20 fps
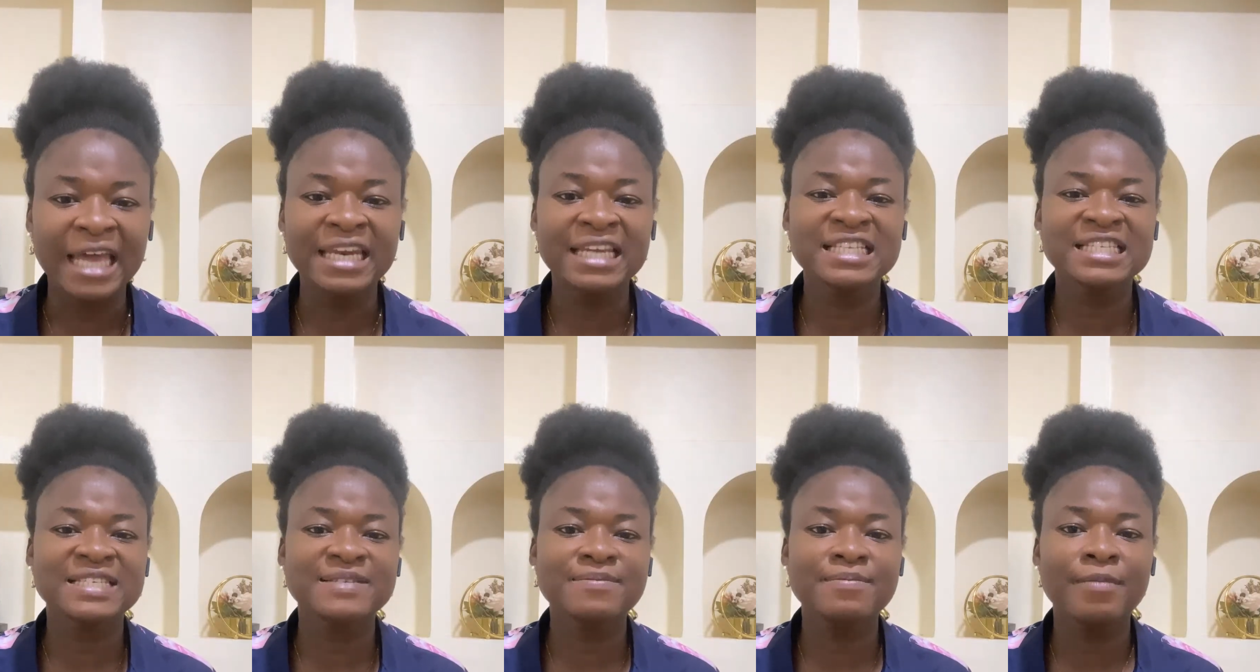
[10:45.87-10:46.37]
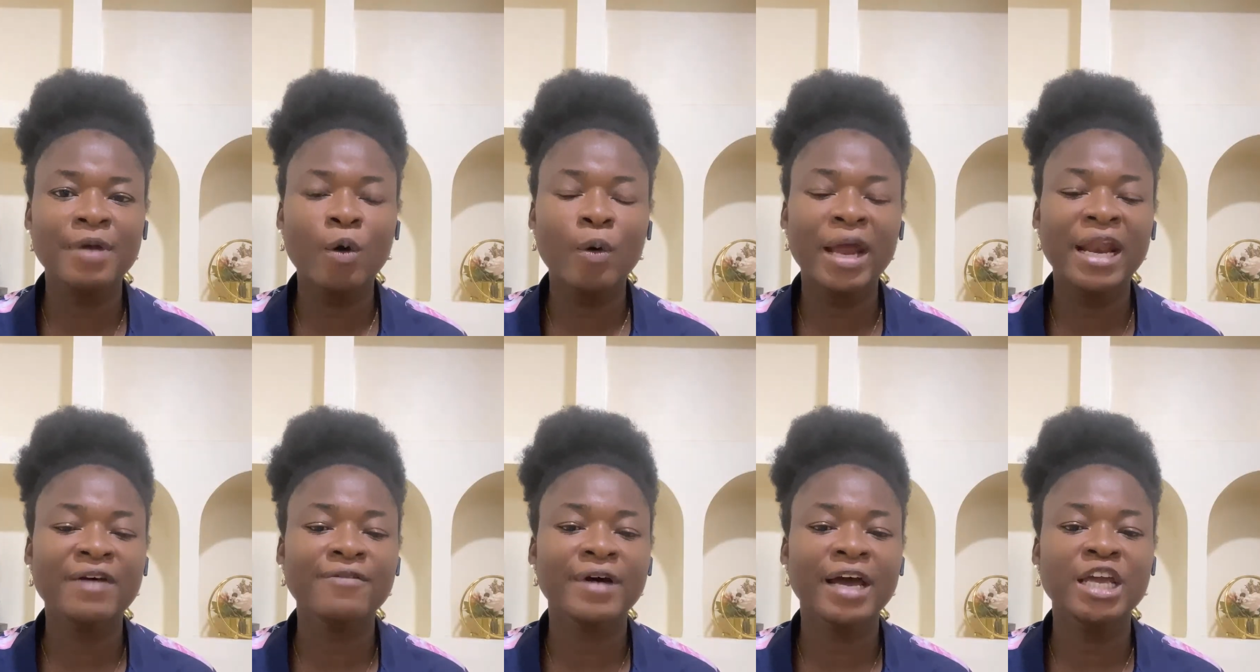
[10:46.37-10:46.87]
And it's
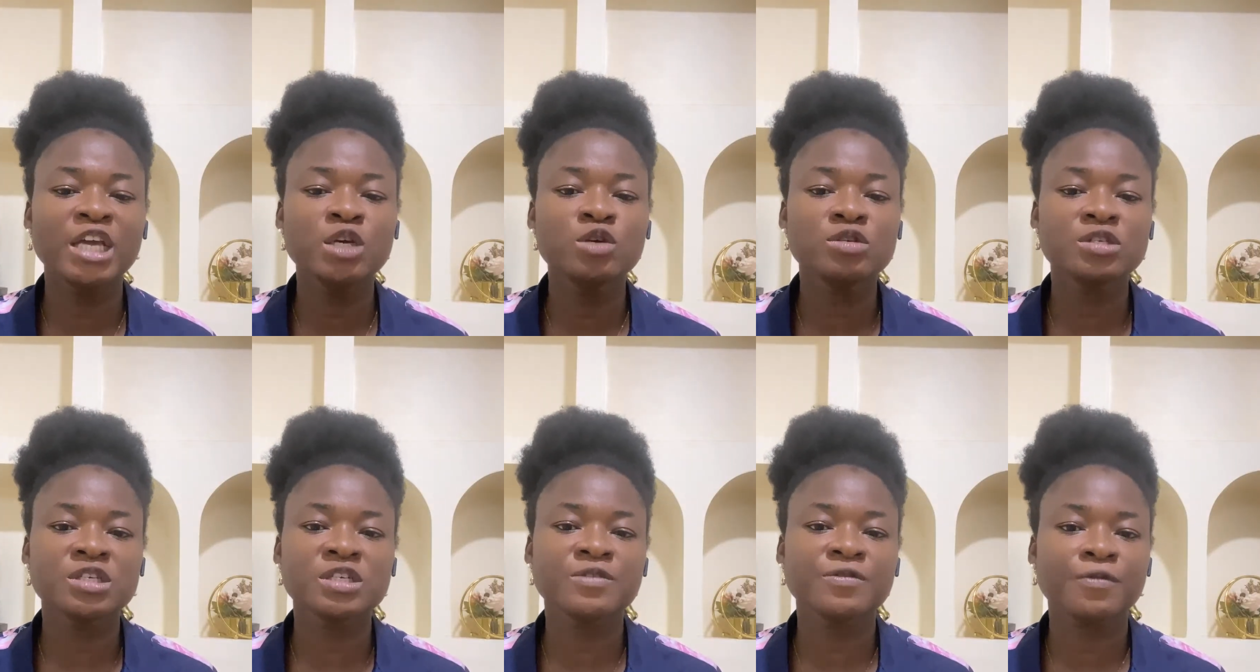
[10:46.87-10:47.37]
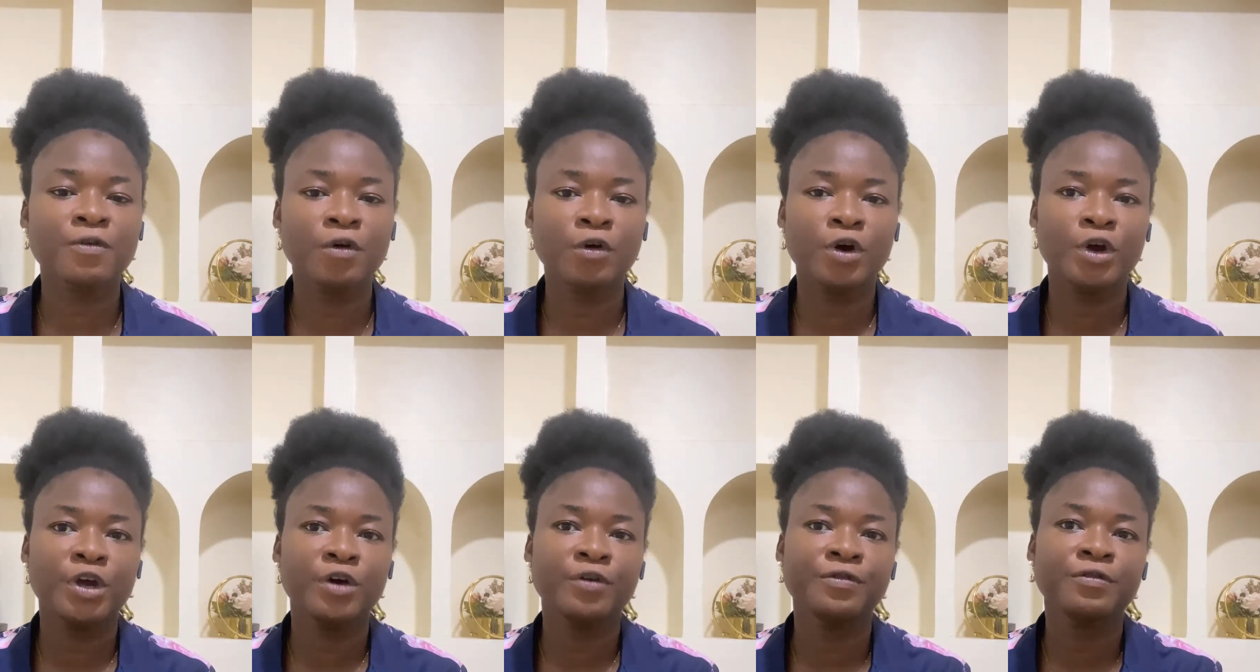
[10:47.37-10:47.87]
whenever you use it for
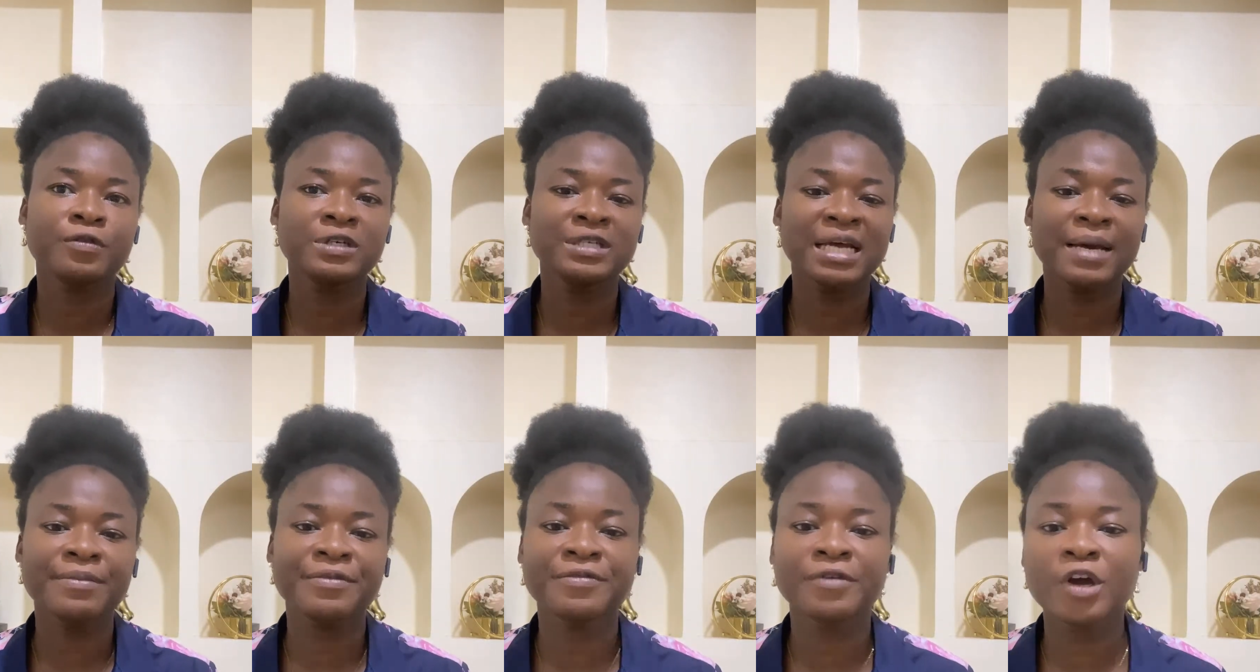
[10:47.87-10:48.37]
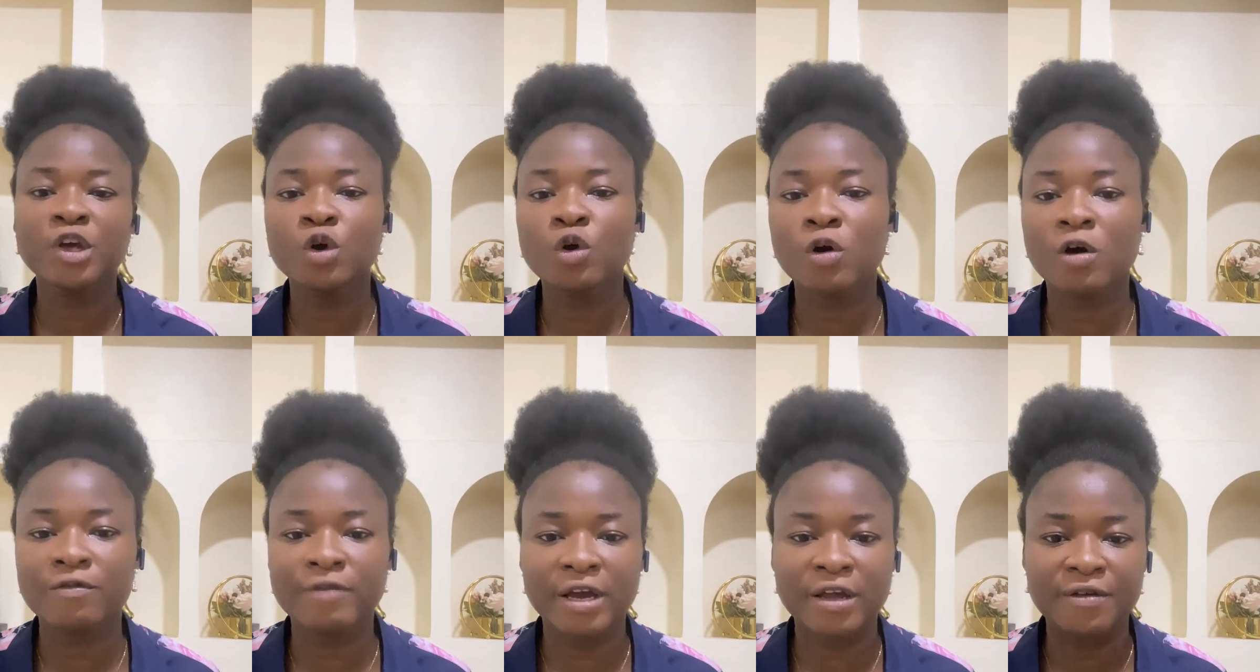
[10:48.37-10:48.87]
your fondant, before you
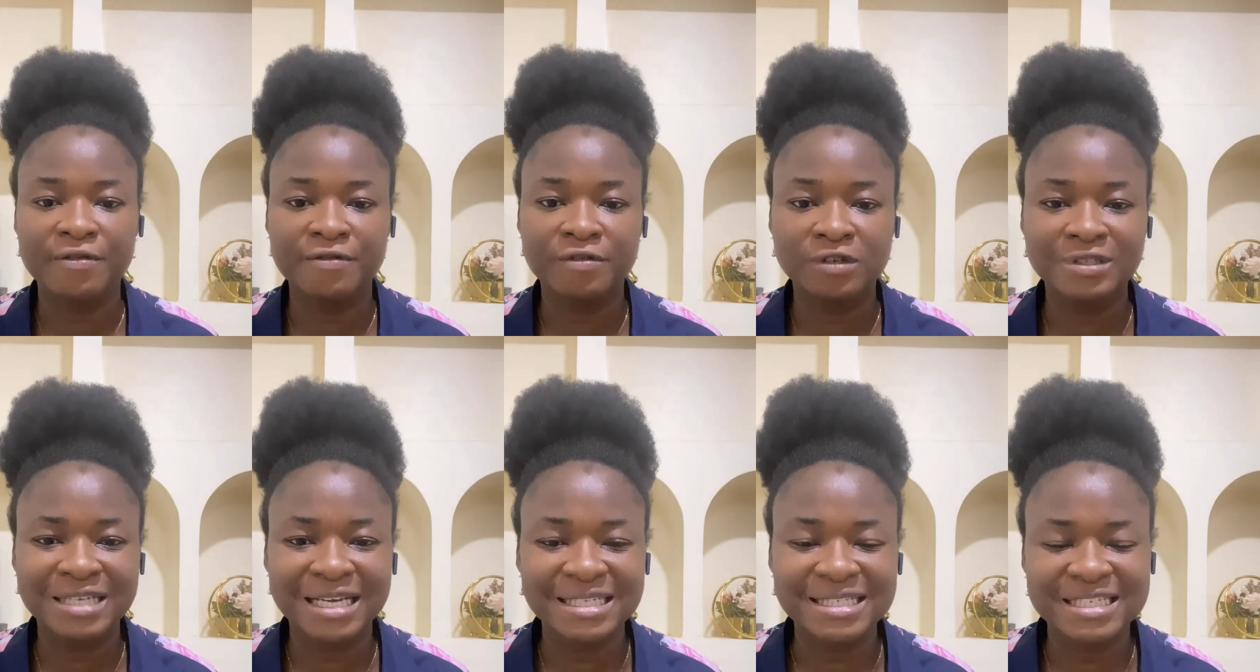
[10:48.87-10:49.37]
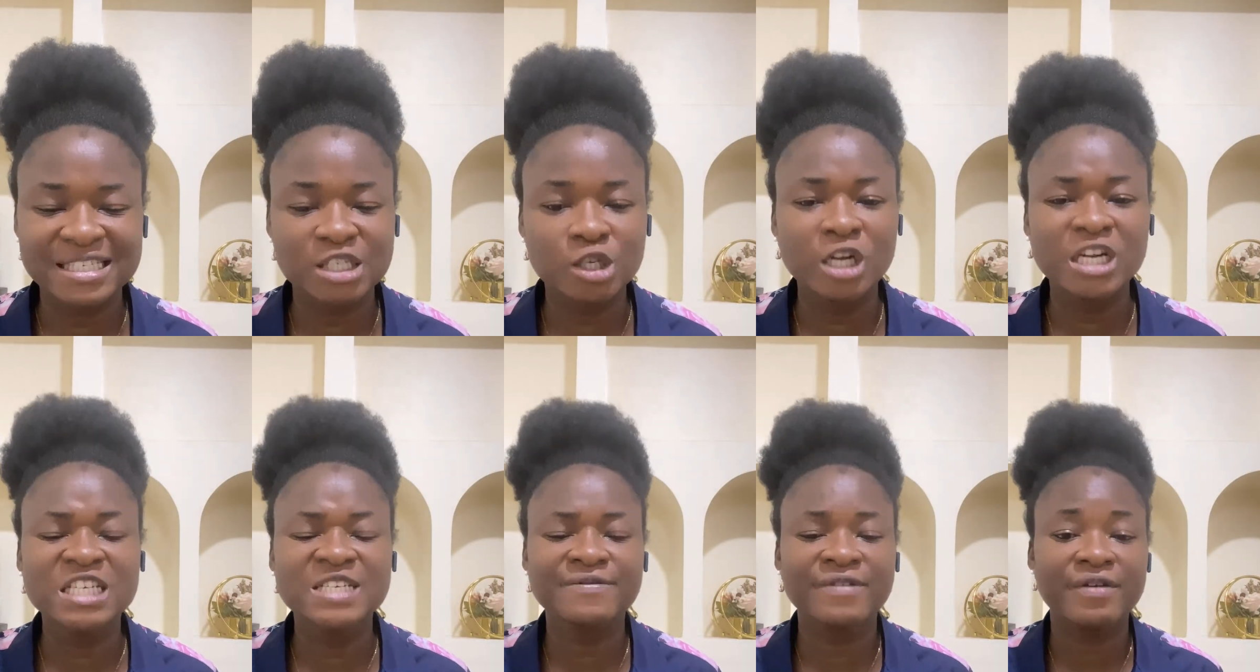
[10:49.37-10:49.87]
cover your fondant, it's
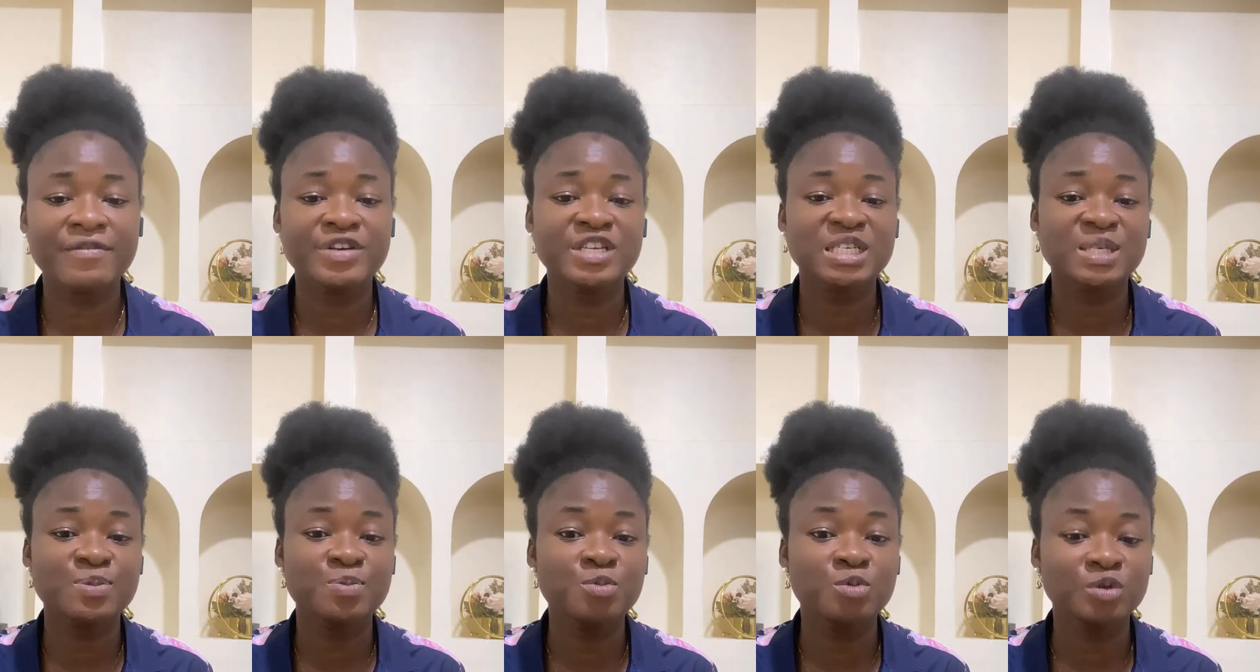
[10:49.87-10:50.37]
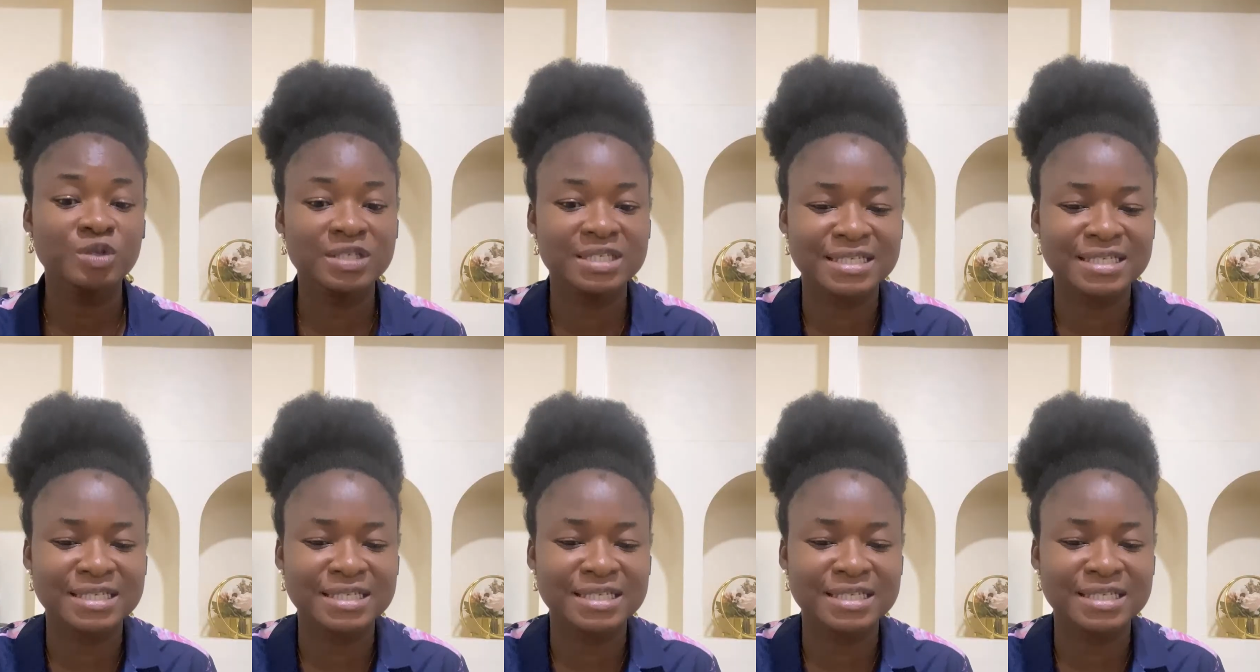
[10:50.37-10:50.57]
always very smooth.